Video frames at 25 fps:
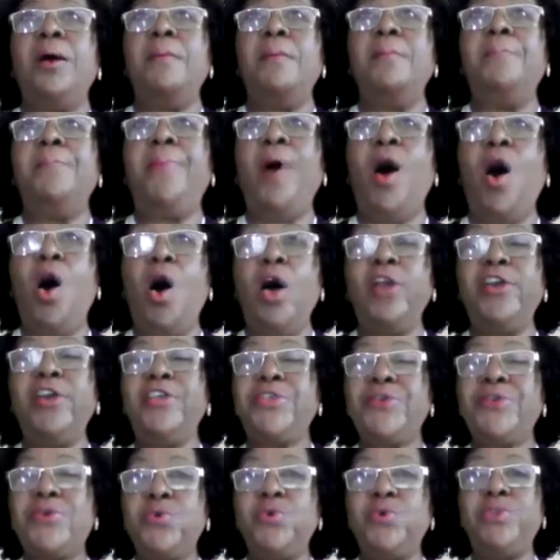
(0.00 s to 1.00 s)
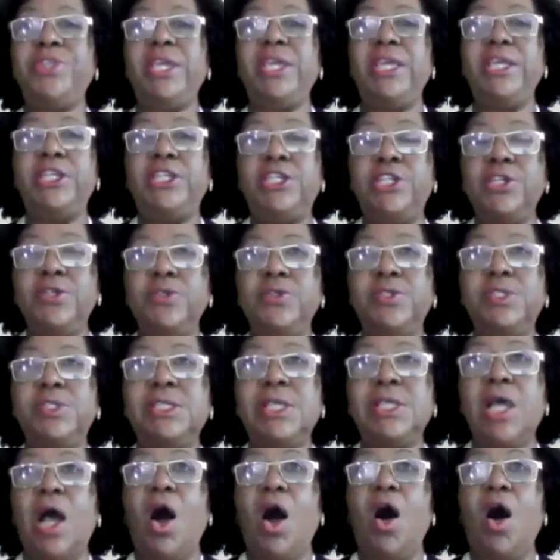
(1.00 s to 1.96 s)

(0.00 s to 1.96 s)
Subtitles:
ball through the issues